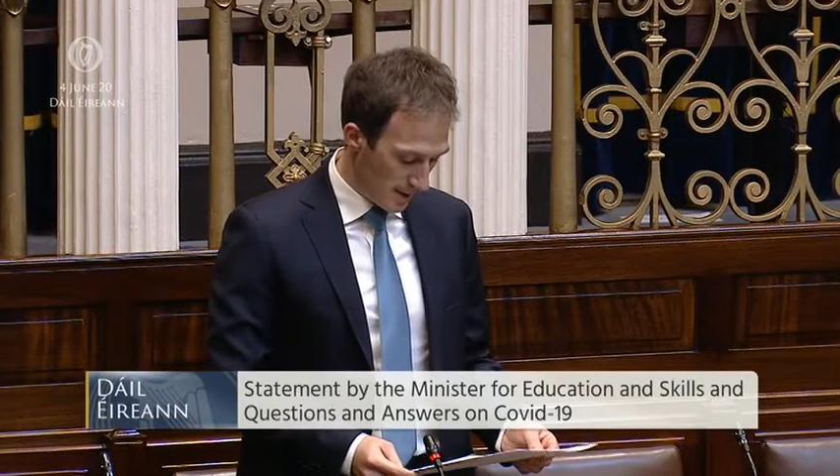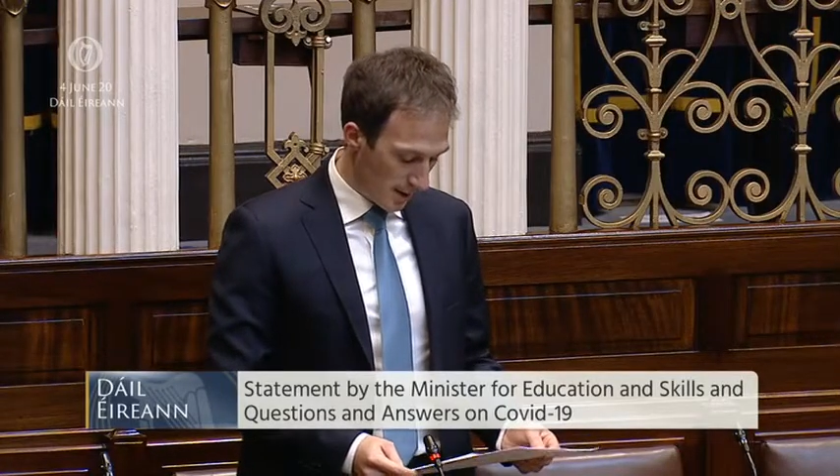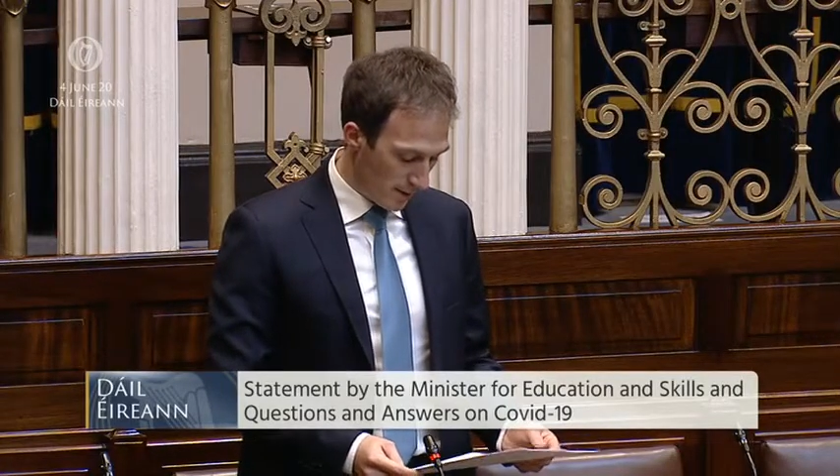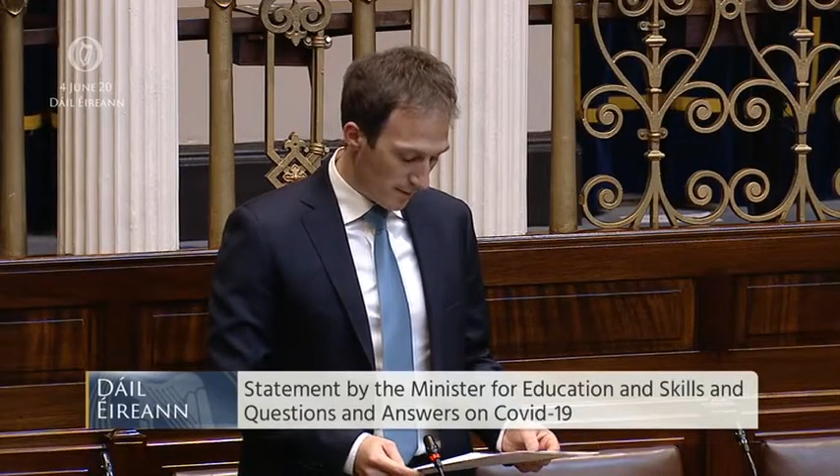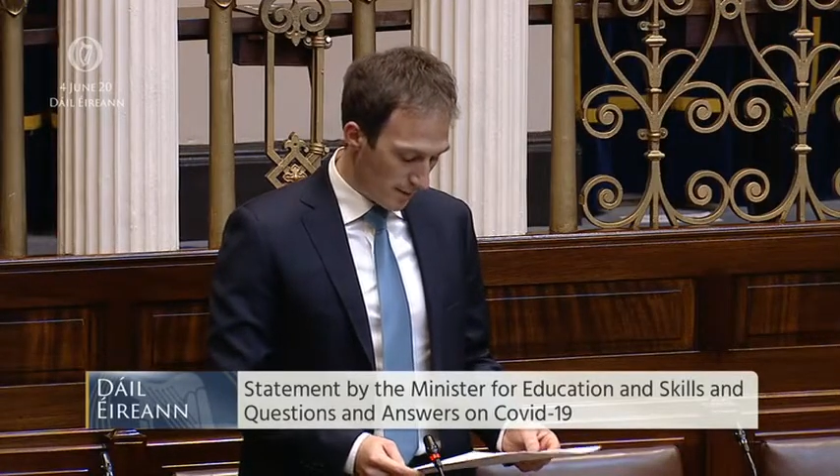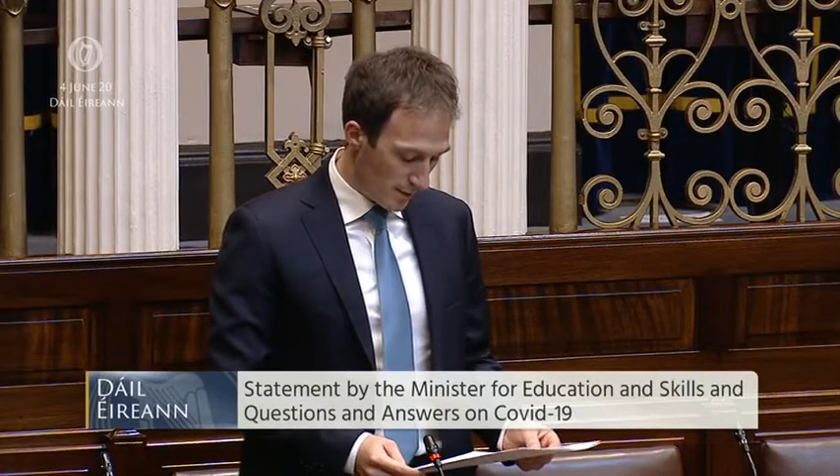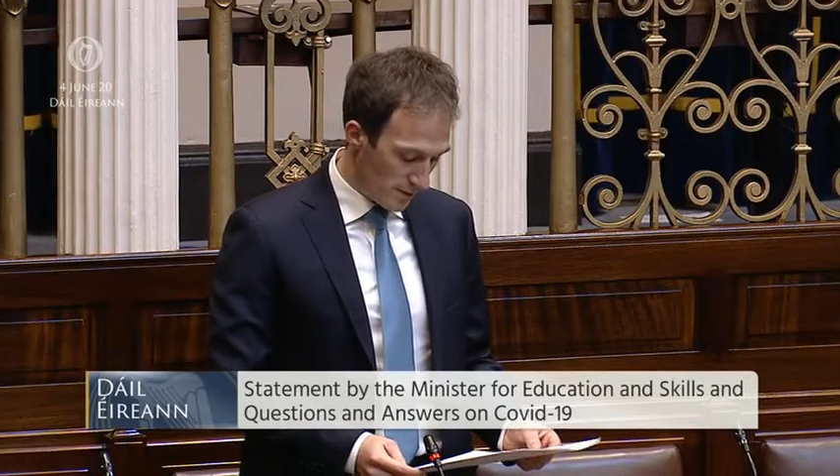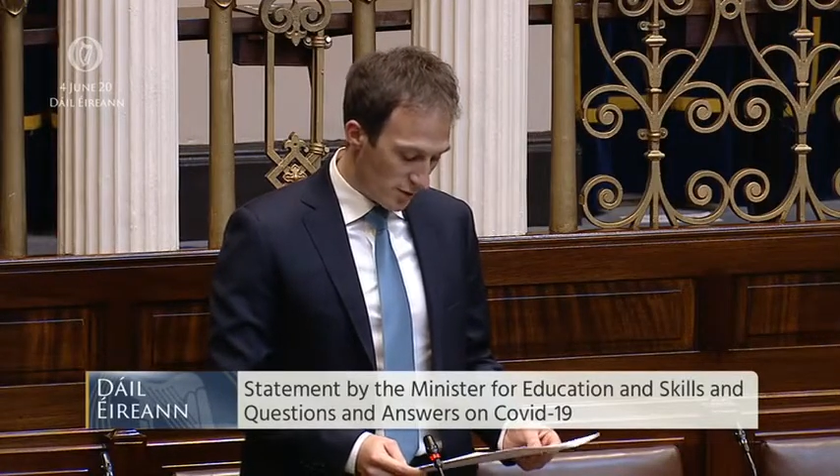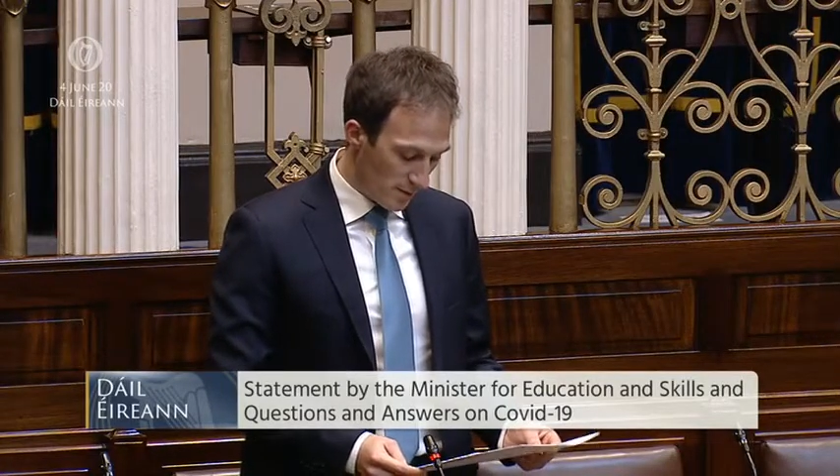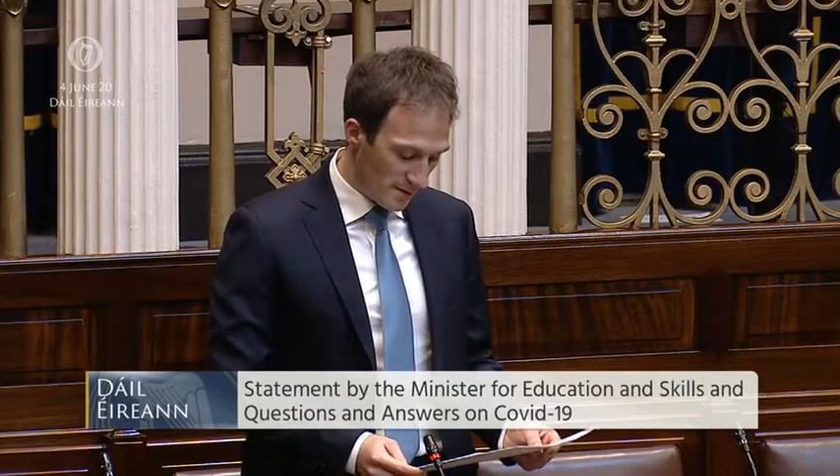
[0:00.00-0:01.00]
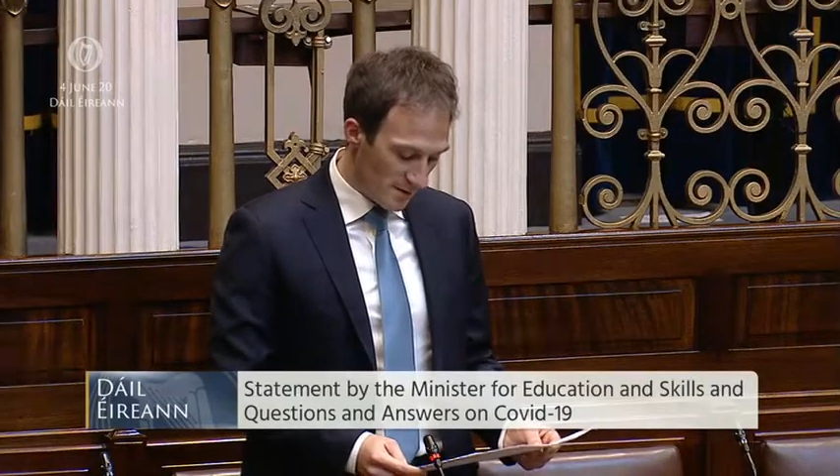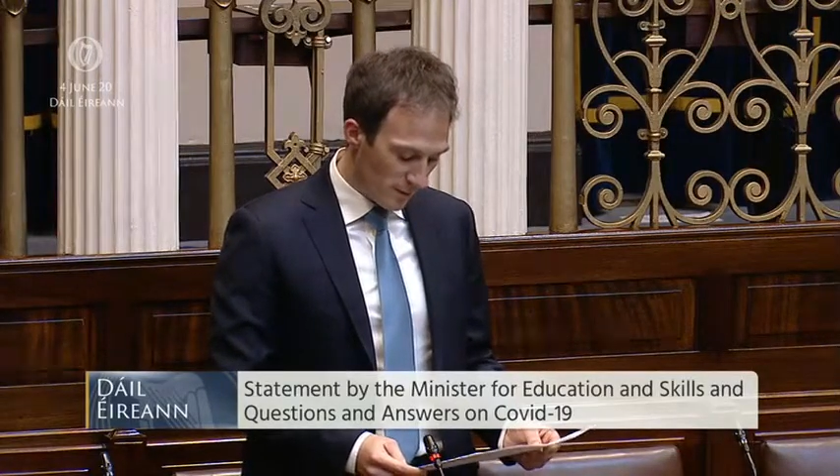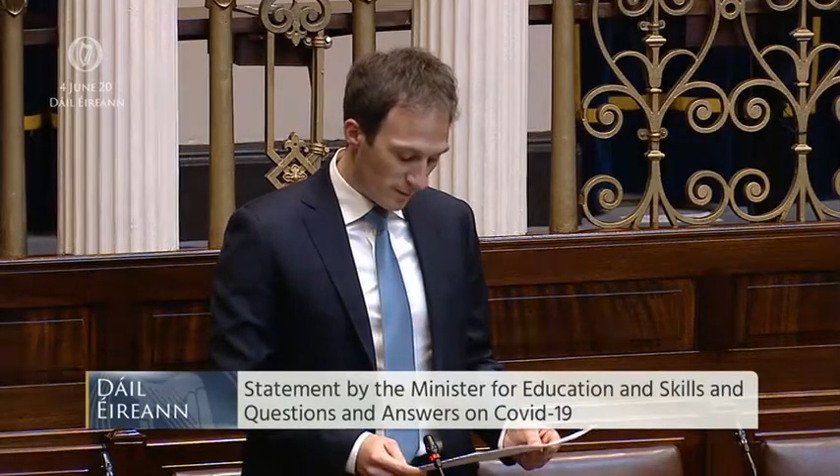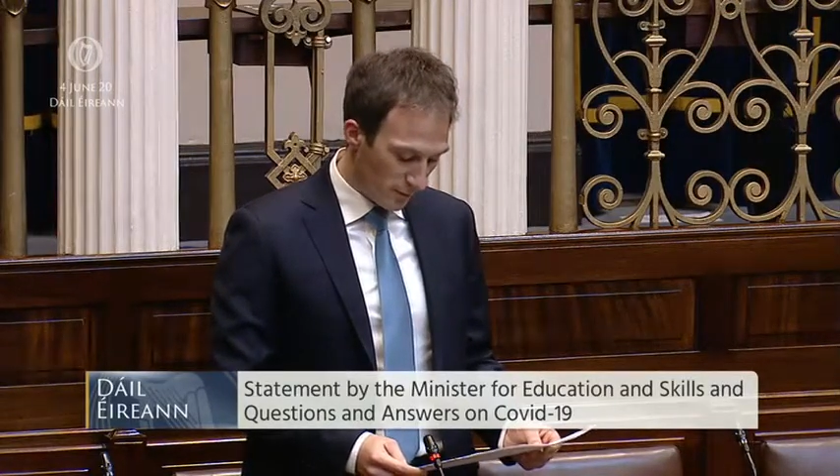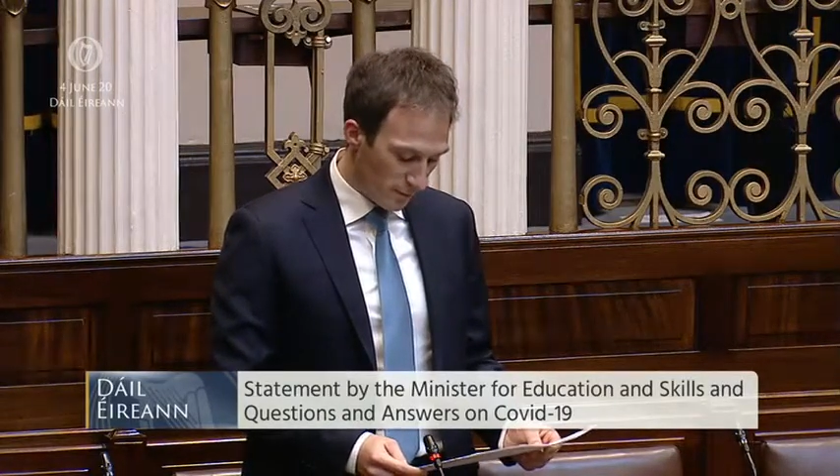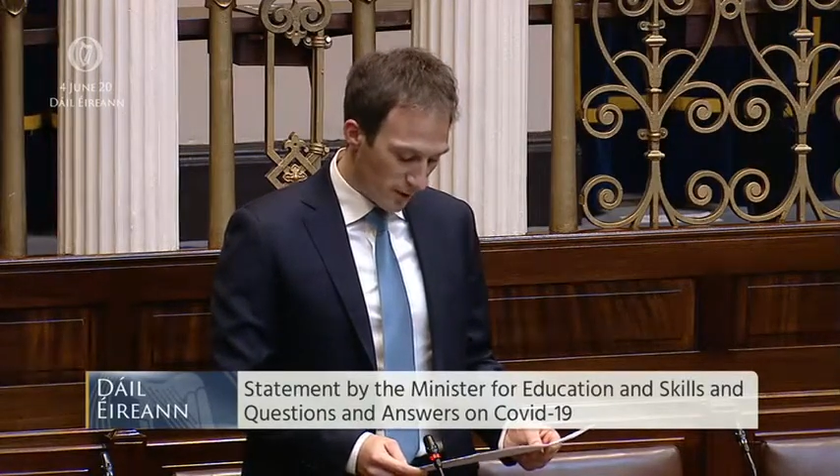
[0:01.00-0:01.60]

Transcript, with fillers: However, some have suffered